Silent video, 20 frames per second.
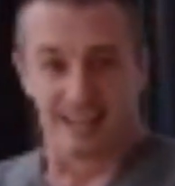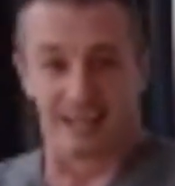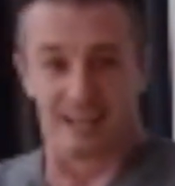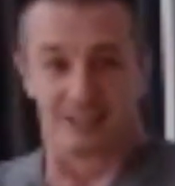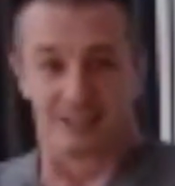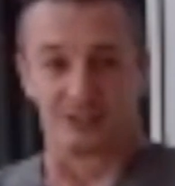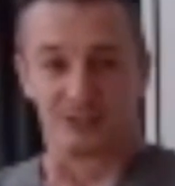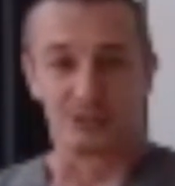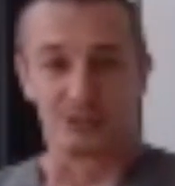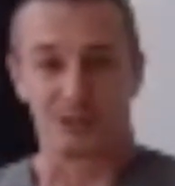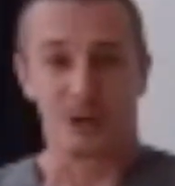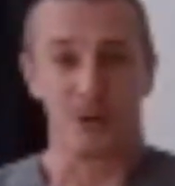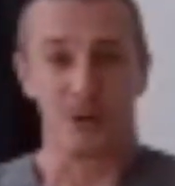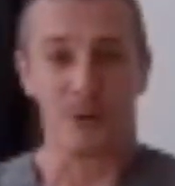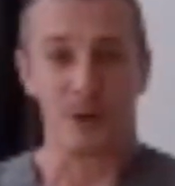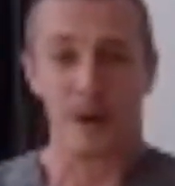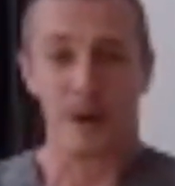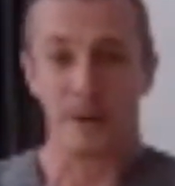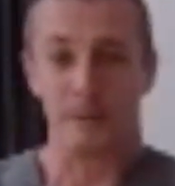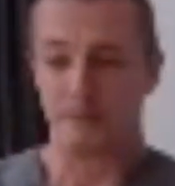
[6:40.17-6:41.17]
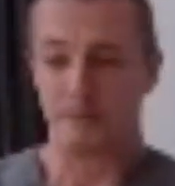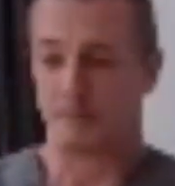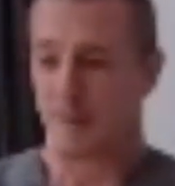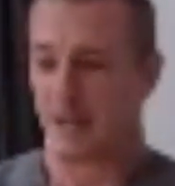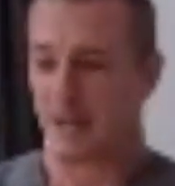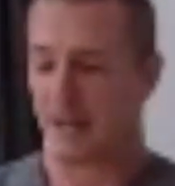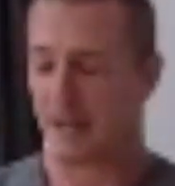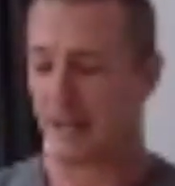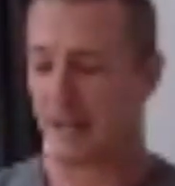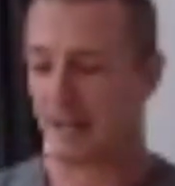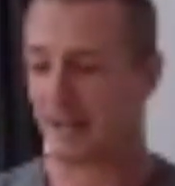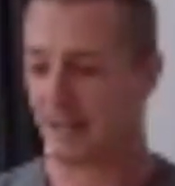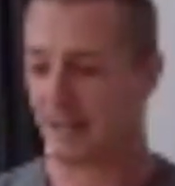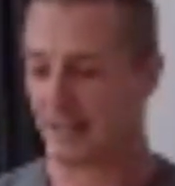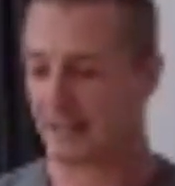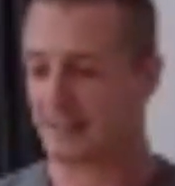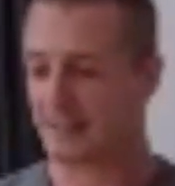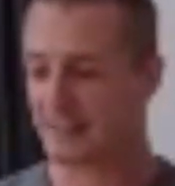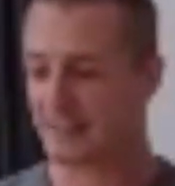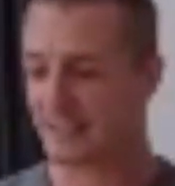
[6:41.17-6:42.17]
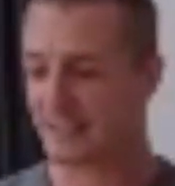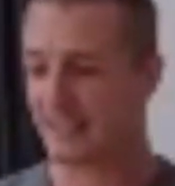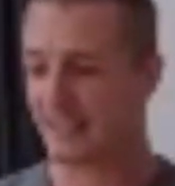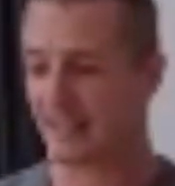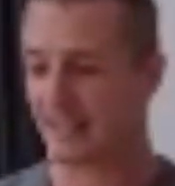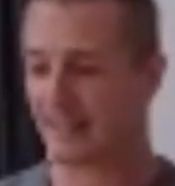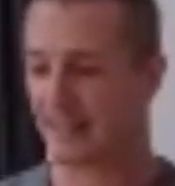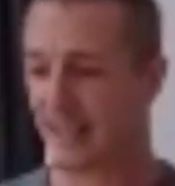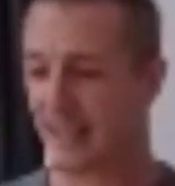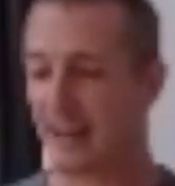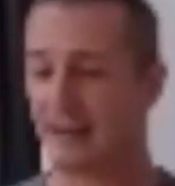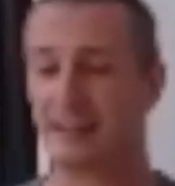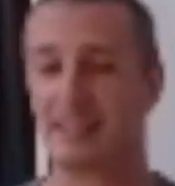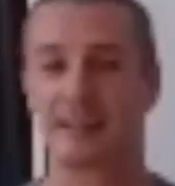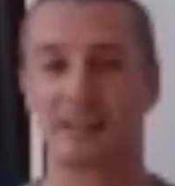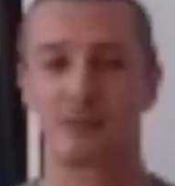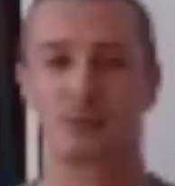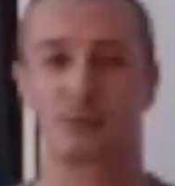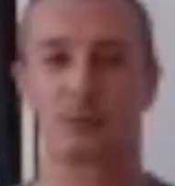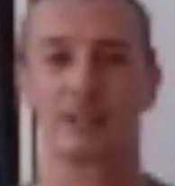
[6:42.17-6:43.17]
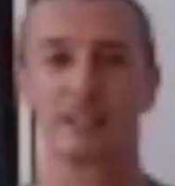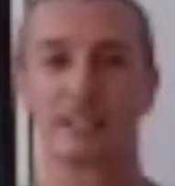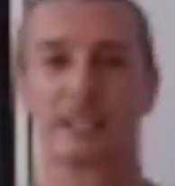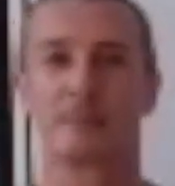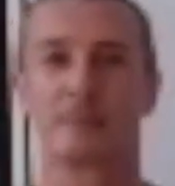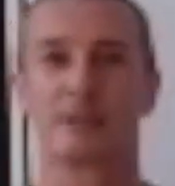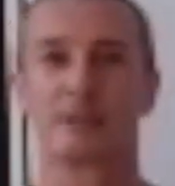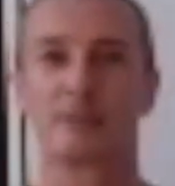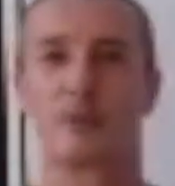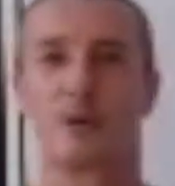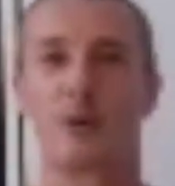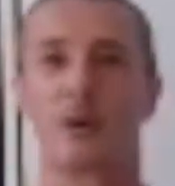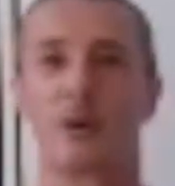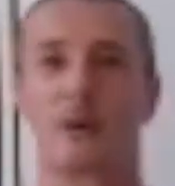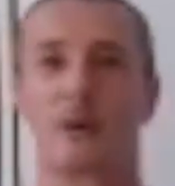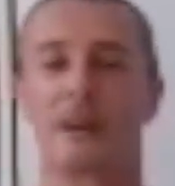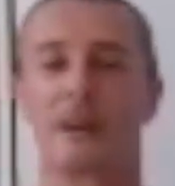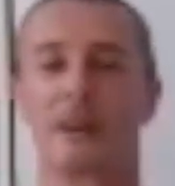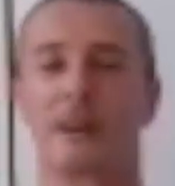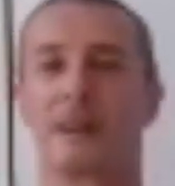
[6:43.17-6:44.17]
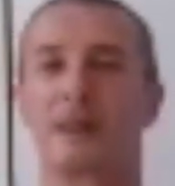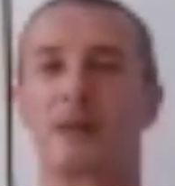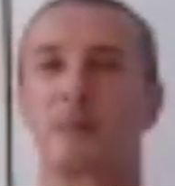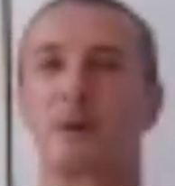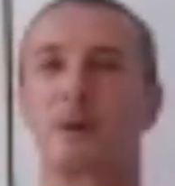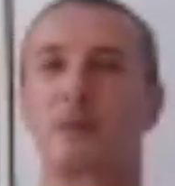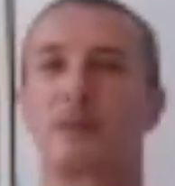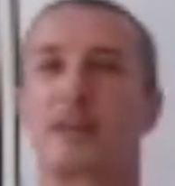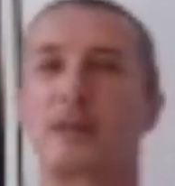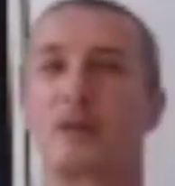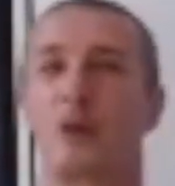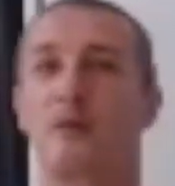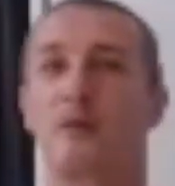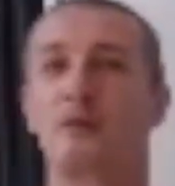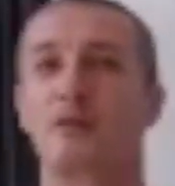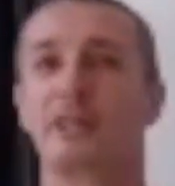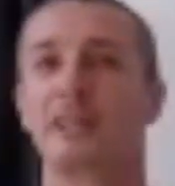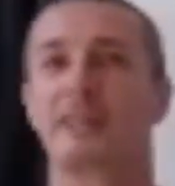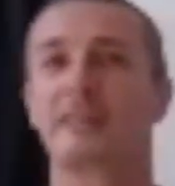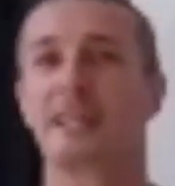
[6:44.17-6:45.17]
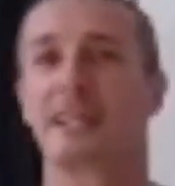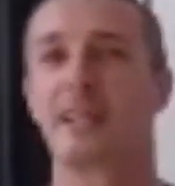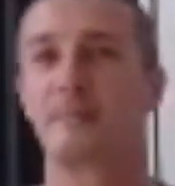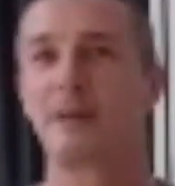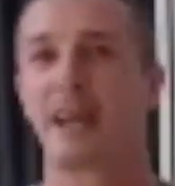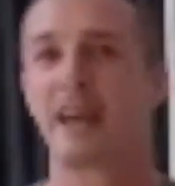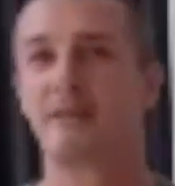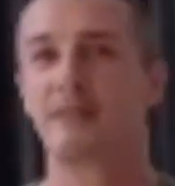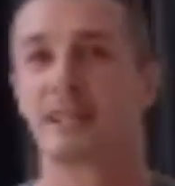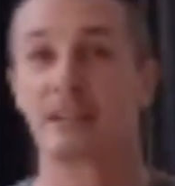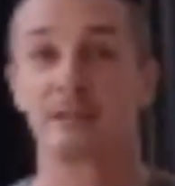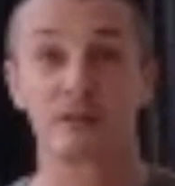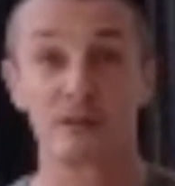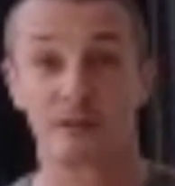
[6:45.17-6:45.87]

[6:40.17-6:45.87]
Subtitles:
So, as I said at the end, I'll just do a little bit more about that offering that I'm having.